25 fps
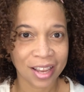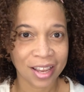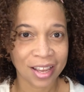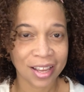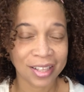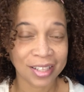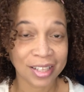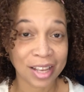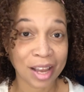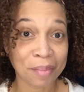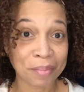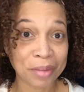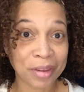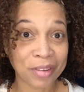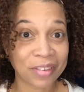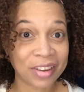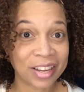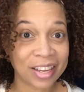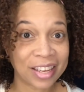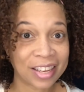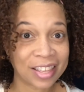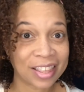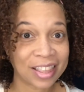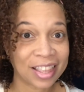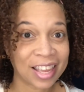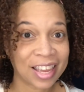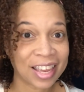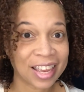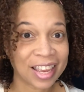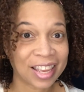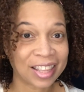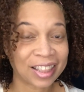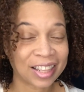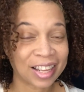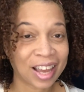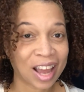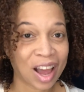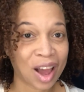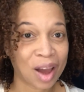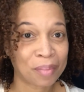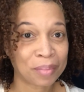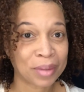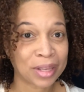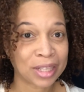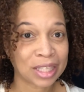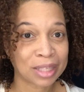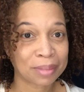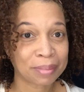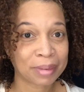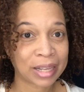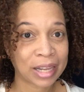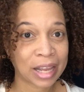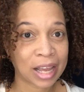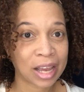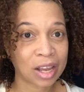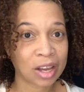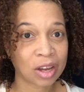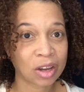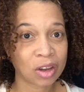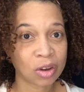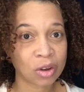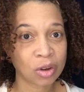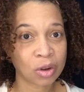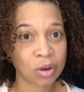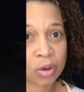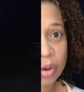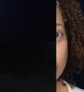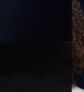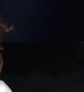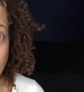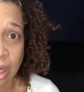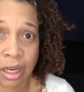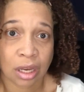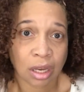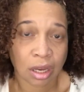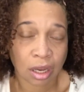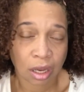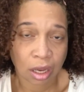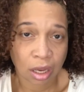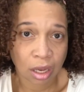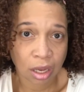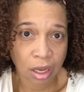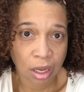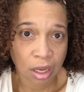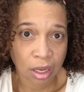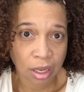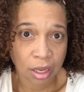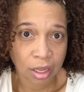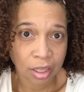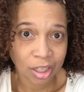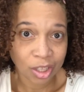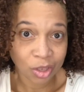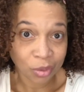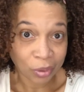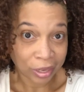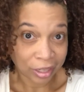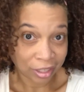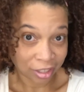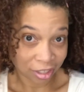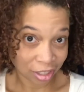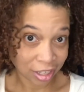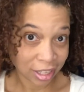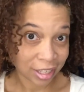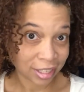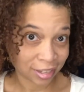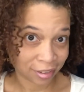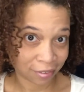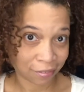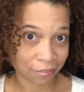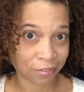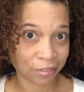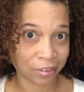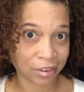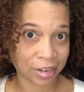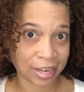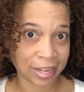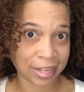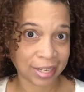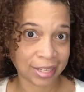Tell me what you think in the comments below. Do I look different?